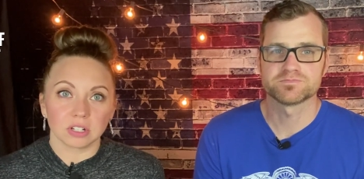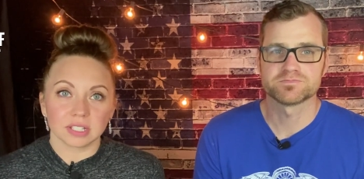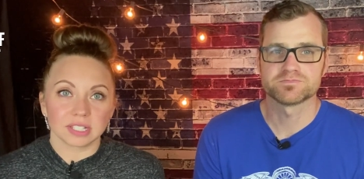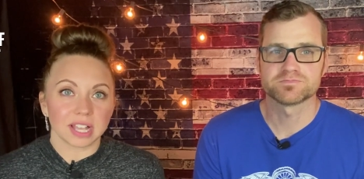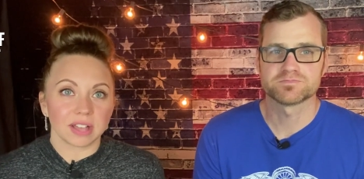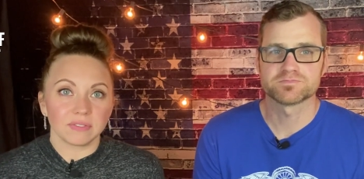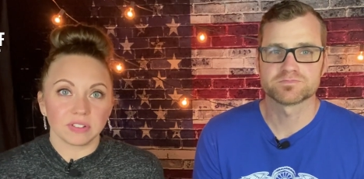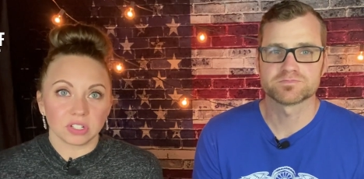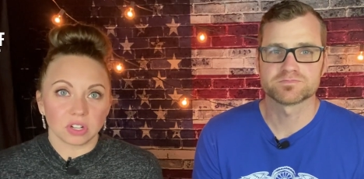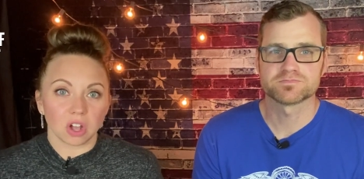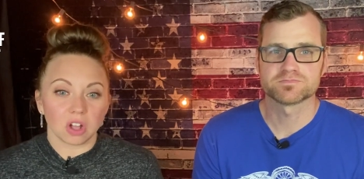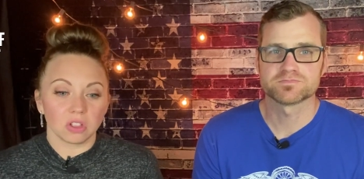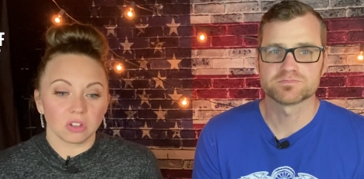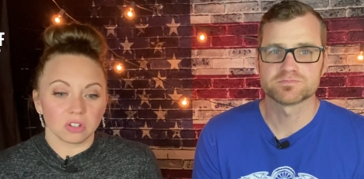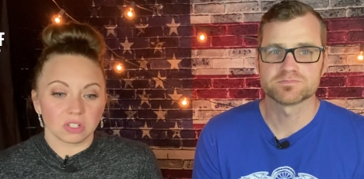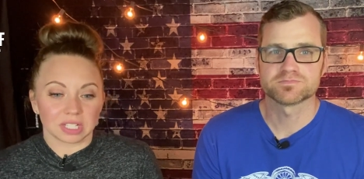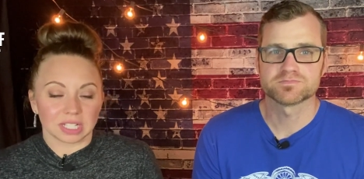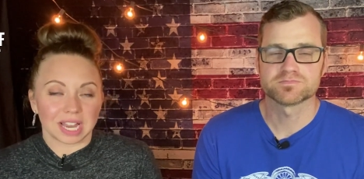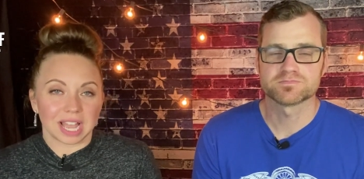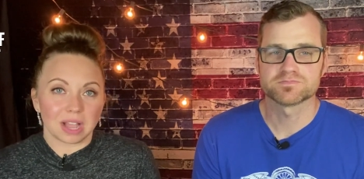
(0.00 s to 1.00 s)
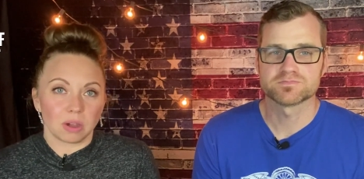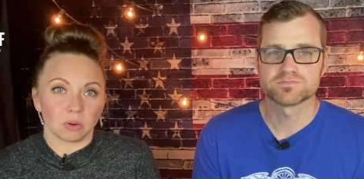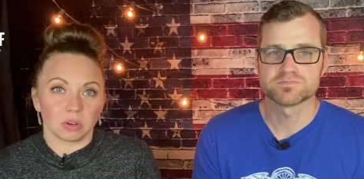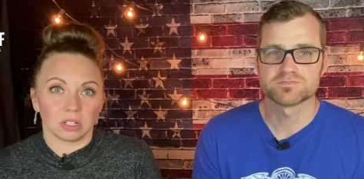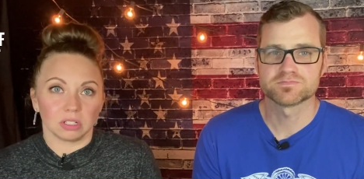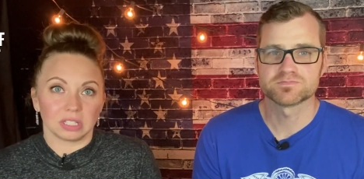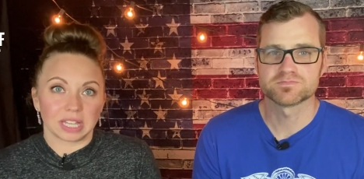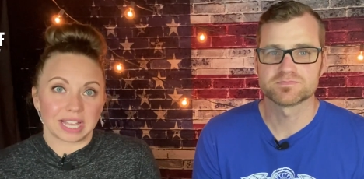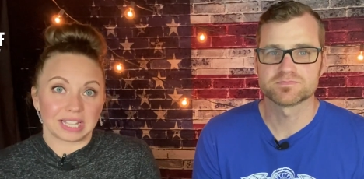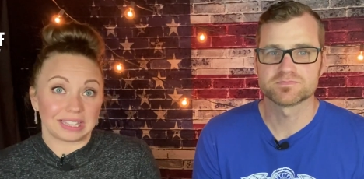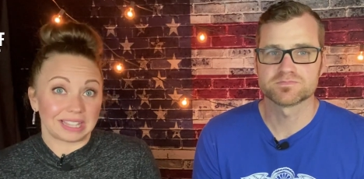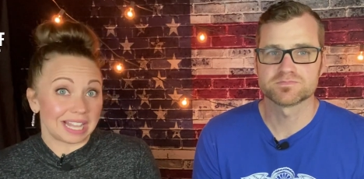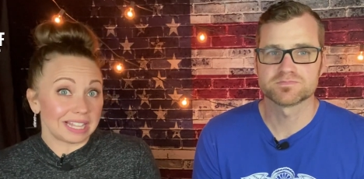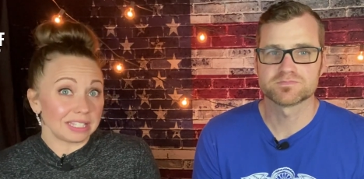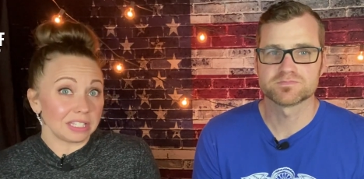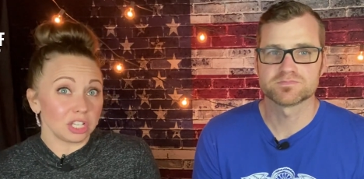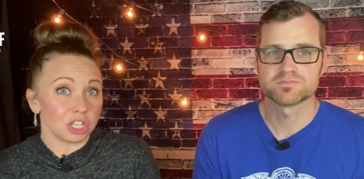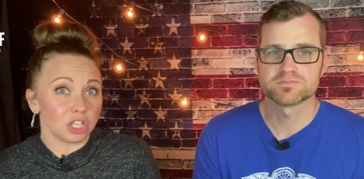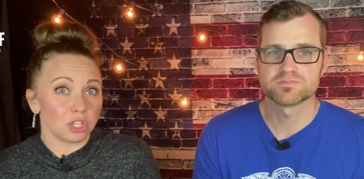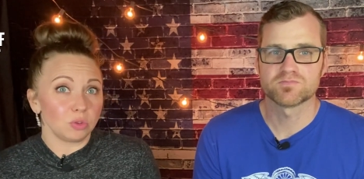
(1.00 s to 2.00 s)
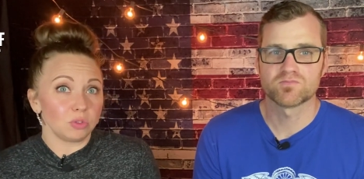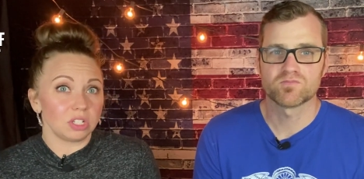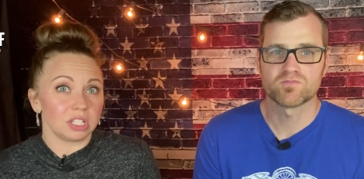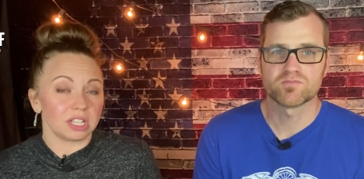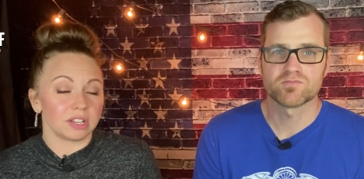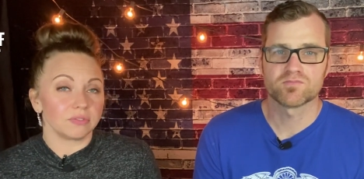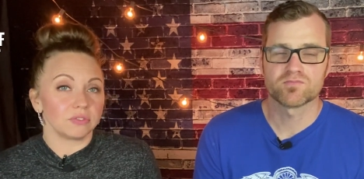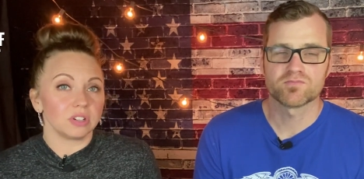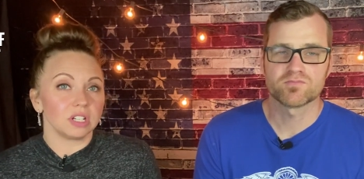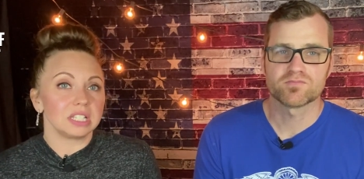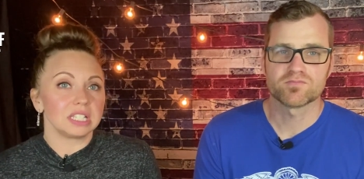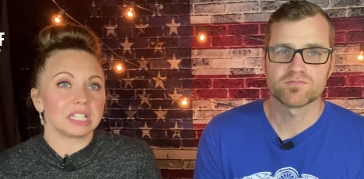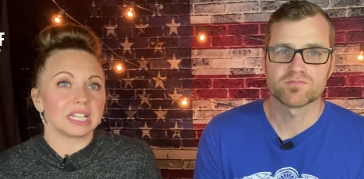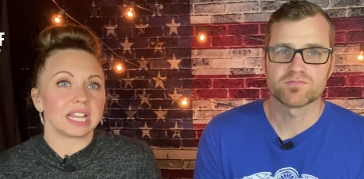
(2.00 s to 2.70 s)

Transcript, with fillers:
Speaker 1: $7 an hour, like that's a huge difference.